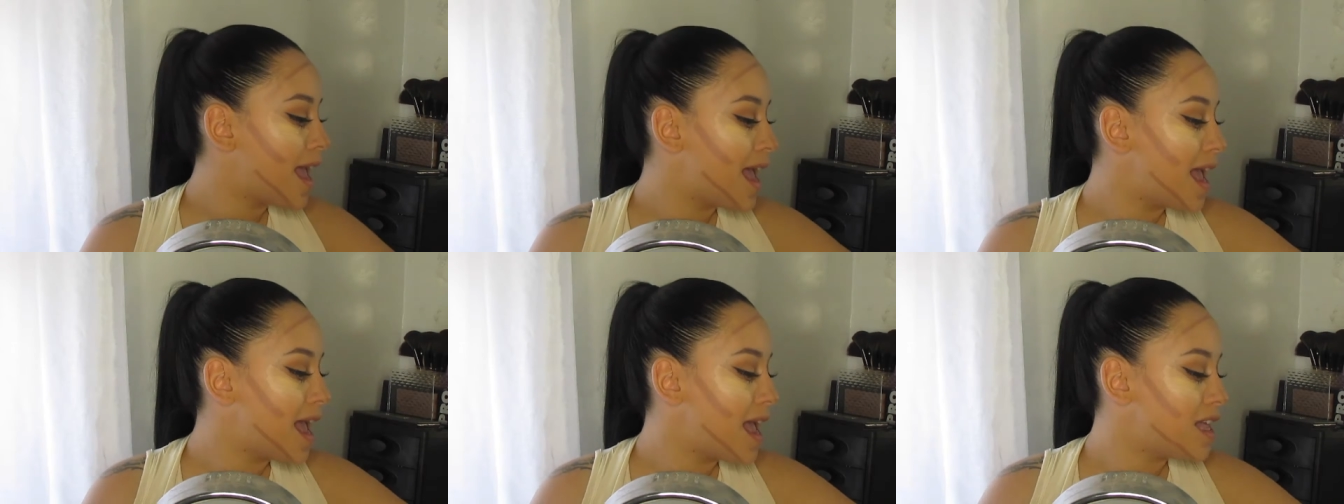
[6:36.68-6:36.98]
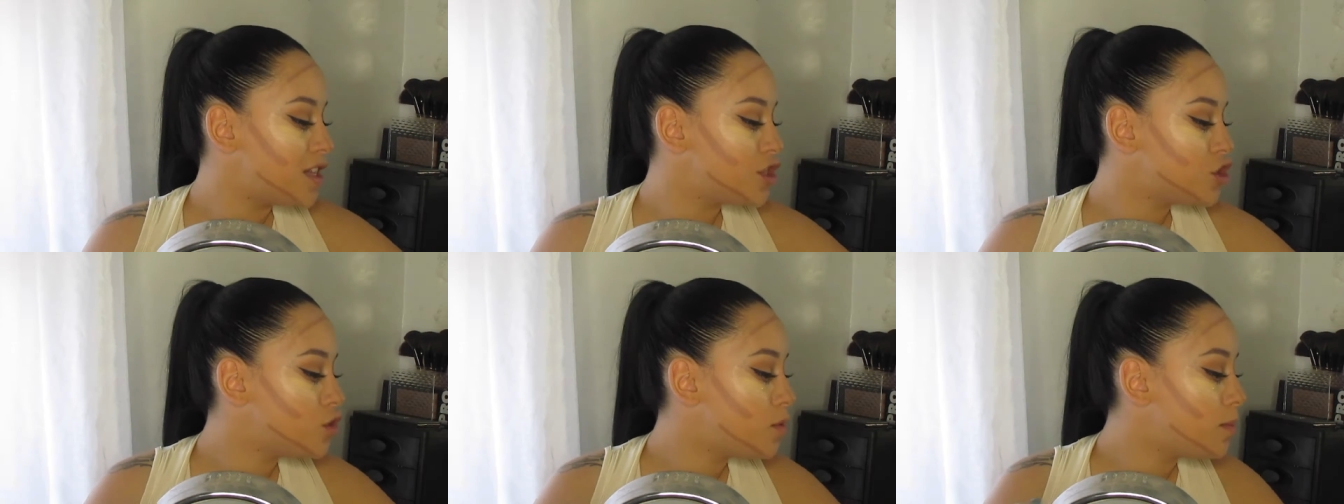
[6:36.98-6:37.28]

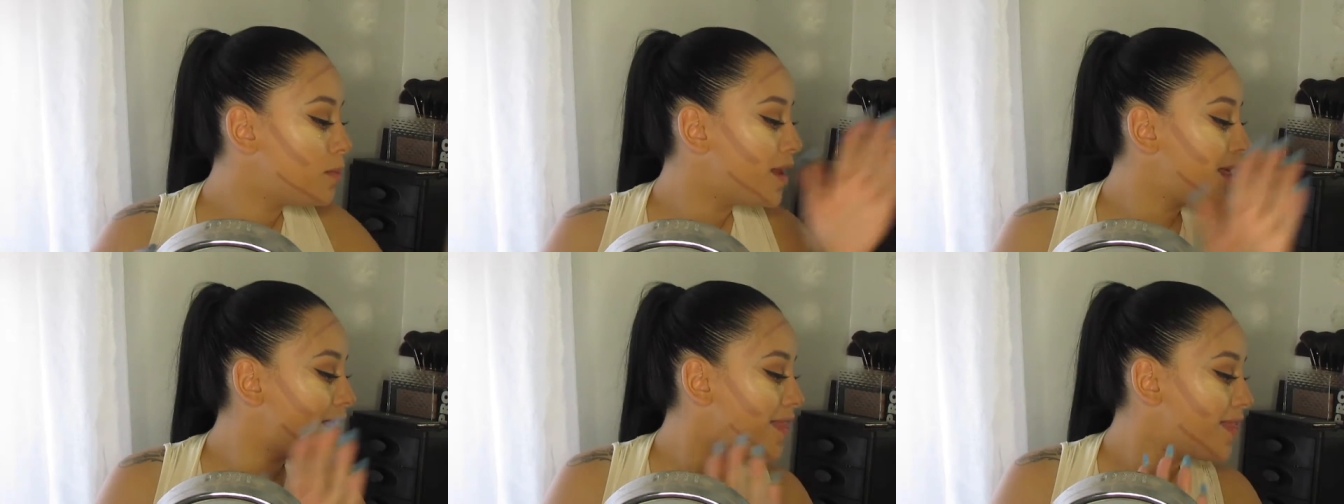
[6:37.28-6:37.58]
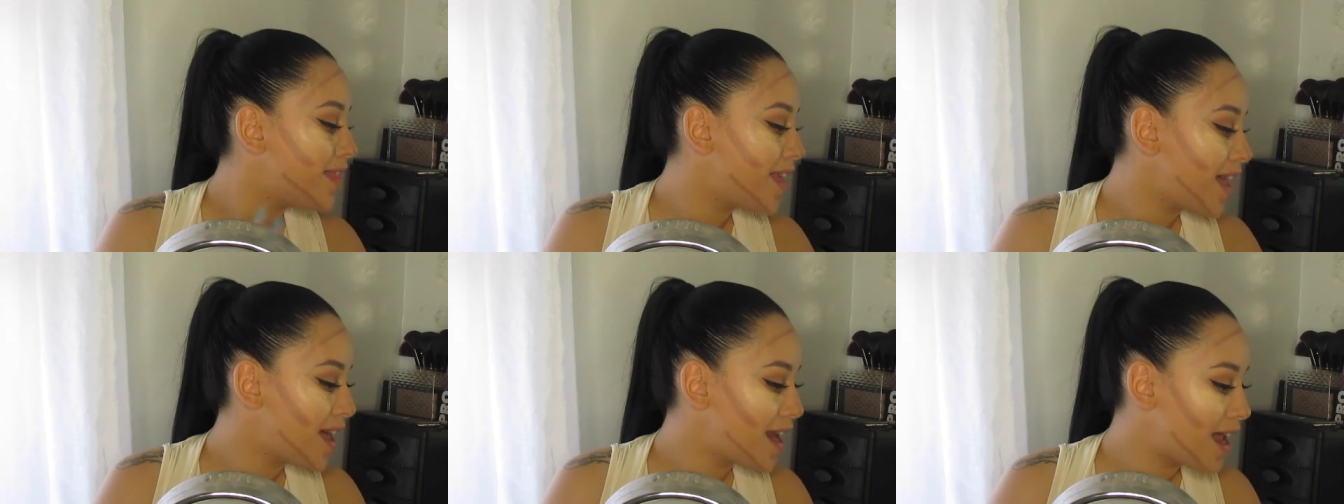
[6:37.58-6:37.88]
Alright. And to
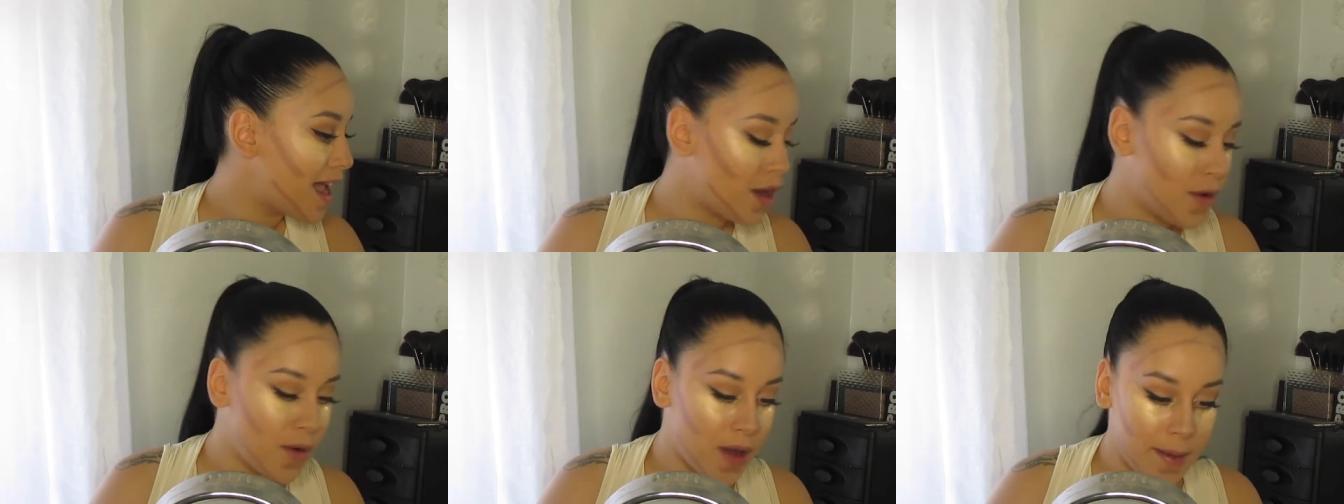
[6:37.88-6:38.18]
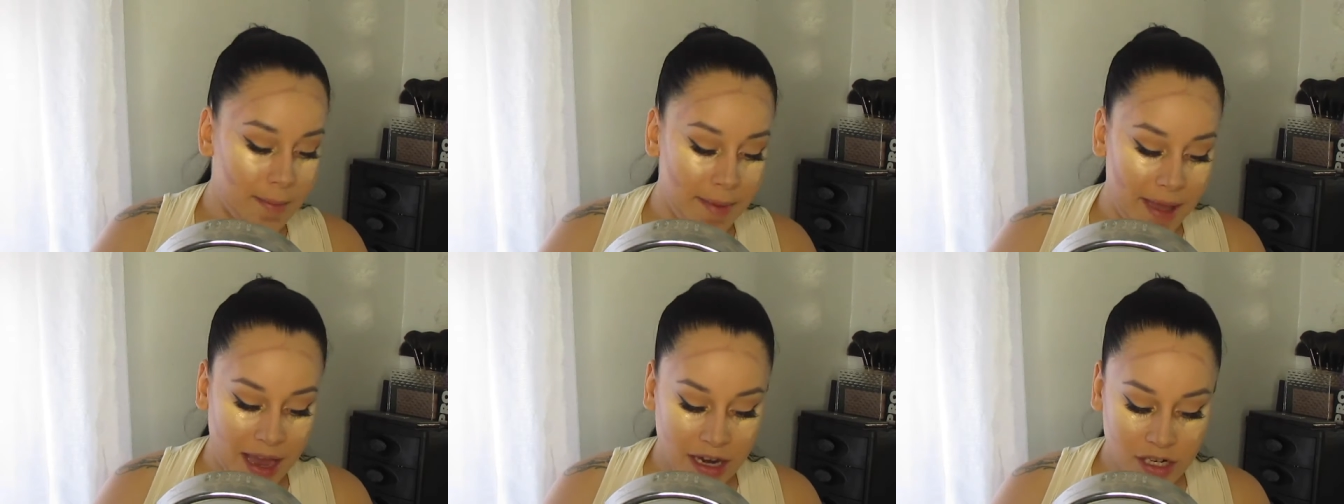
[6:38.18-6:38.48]
blend that out,
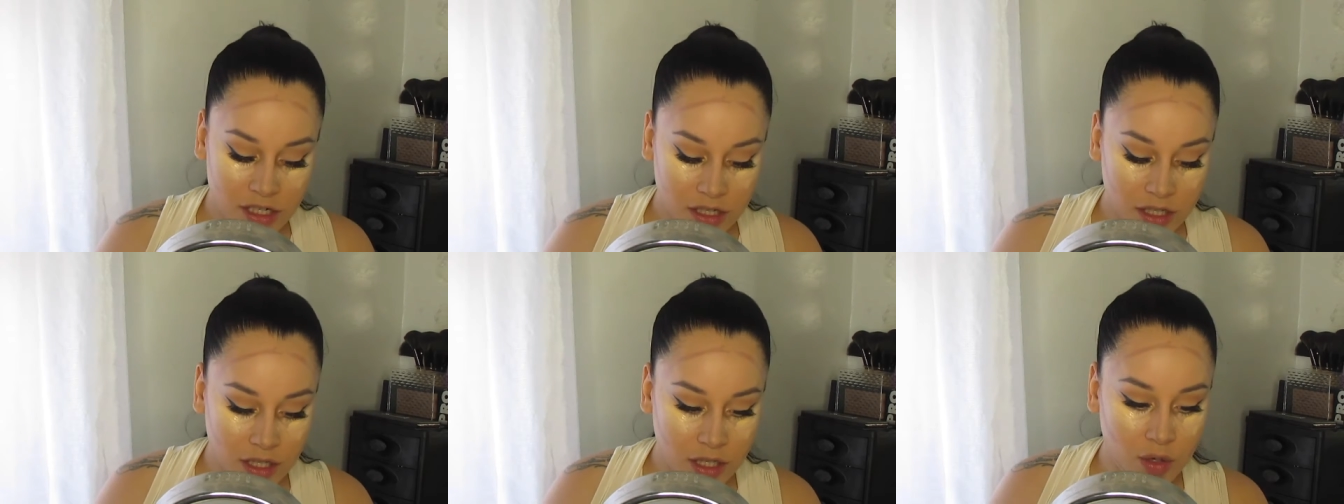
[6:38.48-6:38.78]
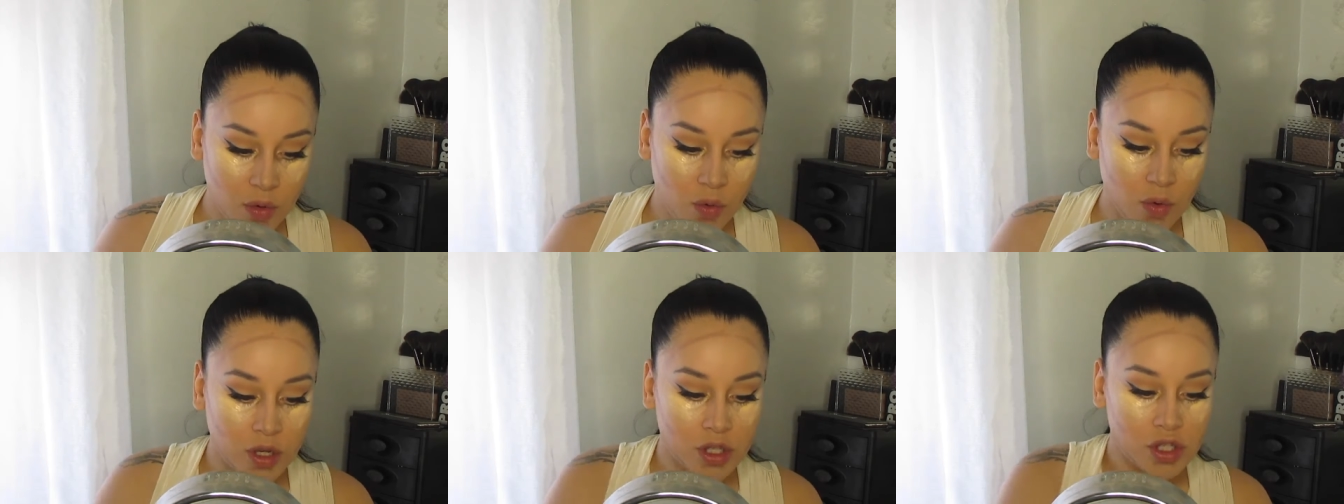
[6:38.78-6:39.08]
I'm actually
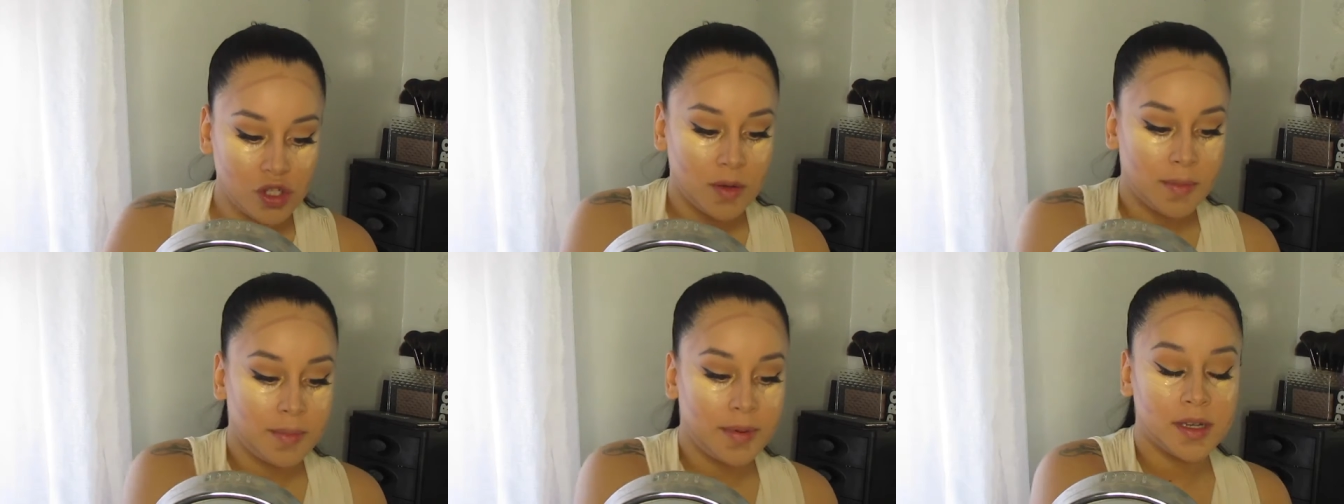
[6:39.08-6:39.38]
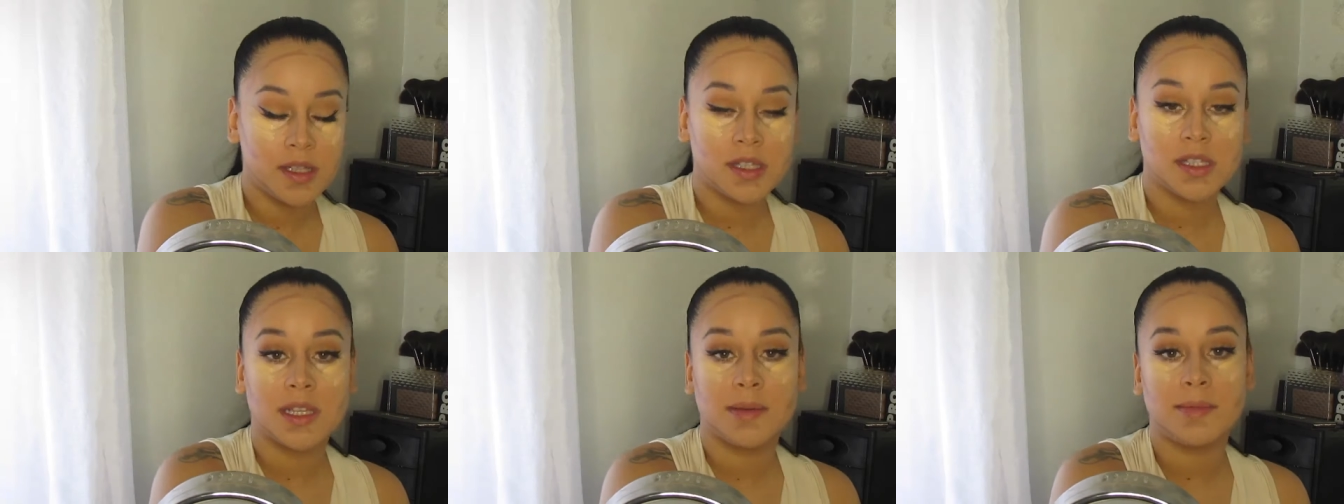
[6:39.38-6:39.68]
going to
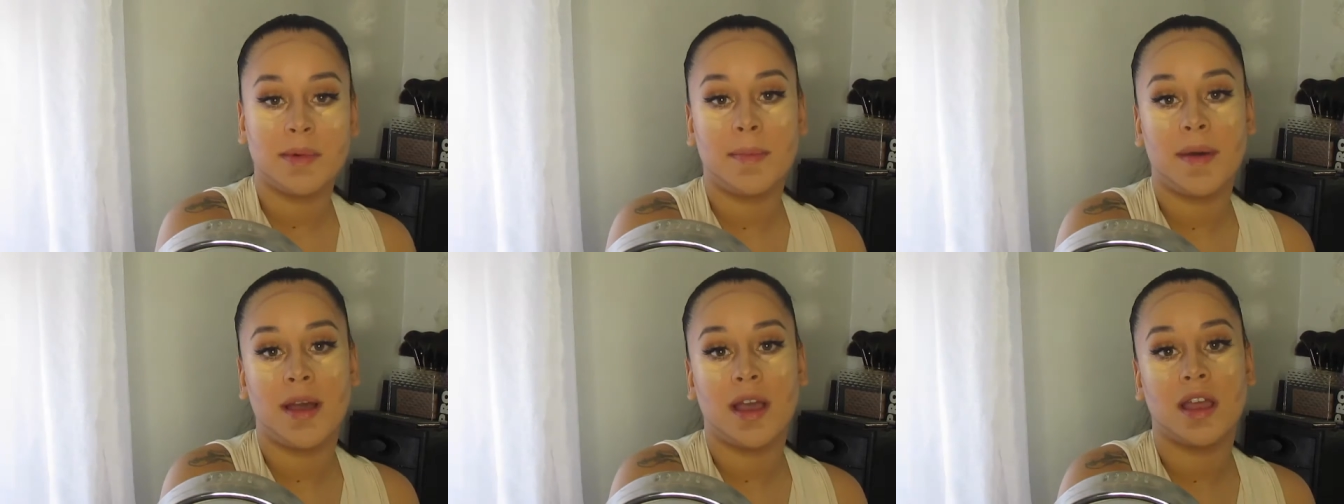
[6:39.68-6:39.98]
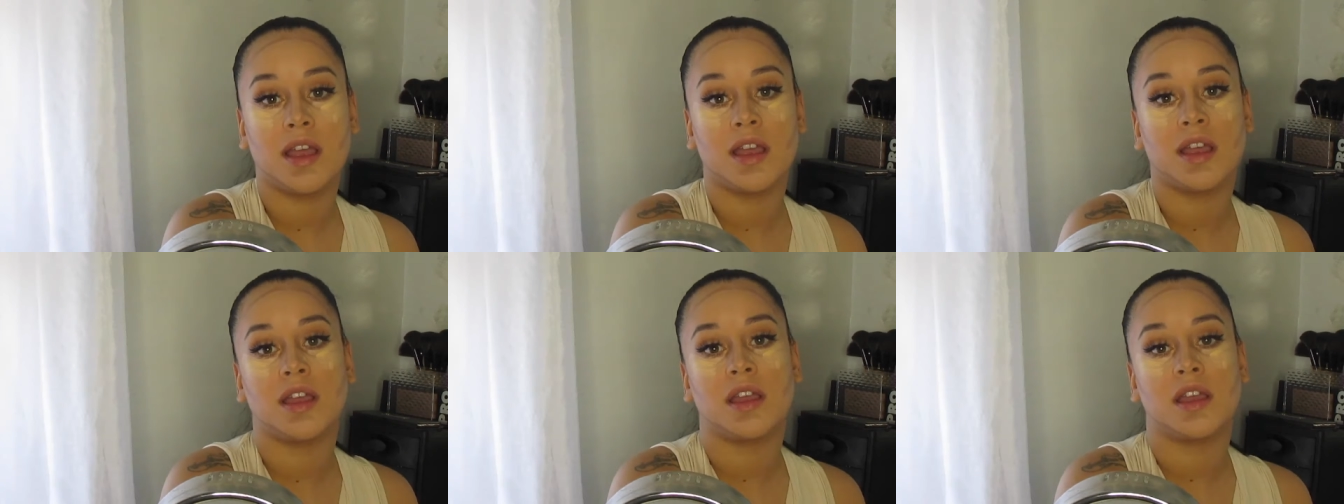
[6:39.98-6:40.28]
put some of
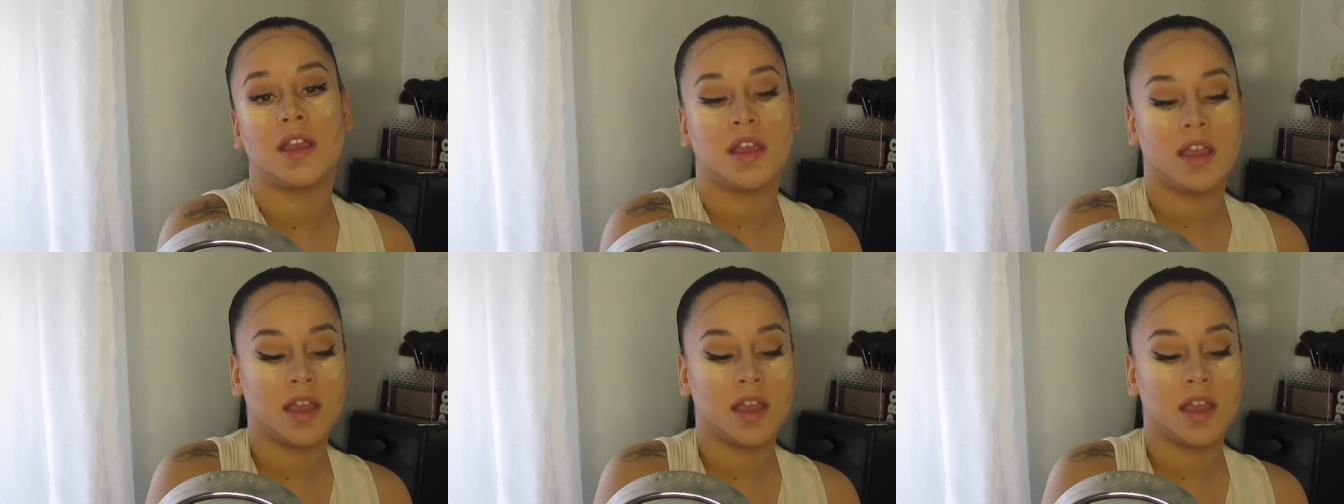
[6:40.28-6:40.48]
my